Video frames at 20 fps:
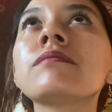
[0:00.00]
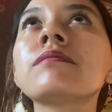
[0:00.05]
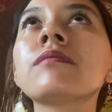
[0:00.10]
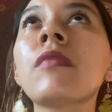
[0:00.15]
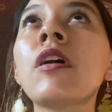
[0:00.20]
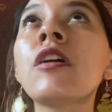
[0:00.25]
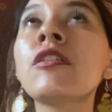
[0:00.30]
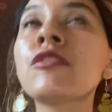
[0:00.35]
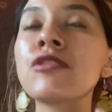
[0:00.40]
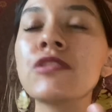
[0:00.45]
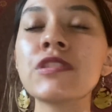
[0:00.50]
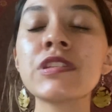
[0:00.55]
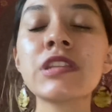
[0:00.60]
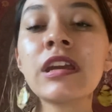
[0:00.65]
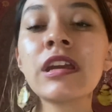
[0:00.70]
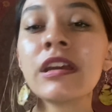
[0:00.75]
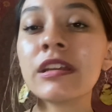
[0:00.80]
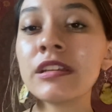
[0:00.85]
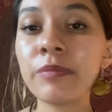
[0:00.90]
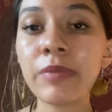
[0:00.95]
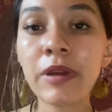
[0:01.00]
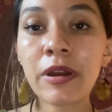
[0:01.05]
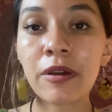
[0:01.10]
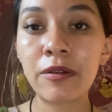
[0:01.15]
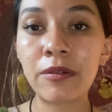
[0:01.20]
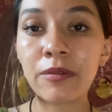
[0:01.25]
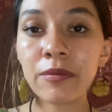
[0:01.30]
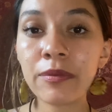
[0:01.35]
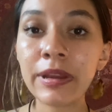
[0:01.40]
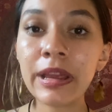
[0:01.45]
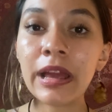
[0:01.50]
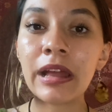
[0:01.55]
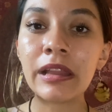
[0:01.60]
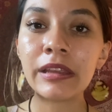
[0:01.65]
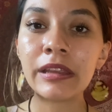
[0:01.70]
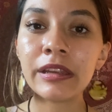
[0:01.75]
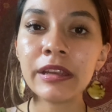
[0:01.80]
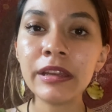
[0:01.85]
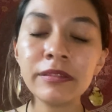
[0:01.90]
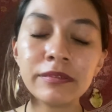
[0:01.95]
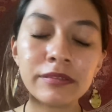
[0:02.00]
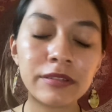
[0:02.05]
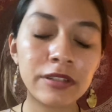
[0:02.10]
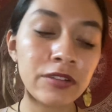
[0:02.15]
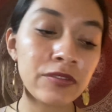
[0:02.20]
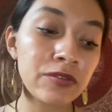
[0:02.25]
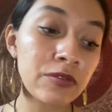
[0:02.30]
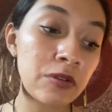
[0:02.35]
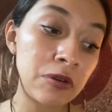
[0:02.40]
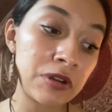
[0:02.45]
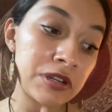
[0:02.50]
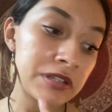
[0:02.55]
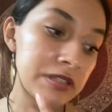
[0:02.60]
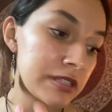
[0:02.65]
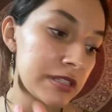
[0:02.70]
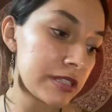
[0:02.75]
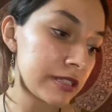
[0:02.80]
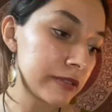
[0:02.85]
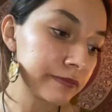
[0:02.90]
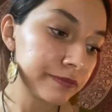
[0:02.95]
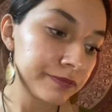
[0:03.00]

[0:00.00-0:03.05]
understand about reality, and of course,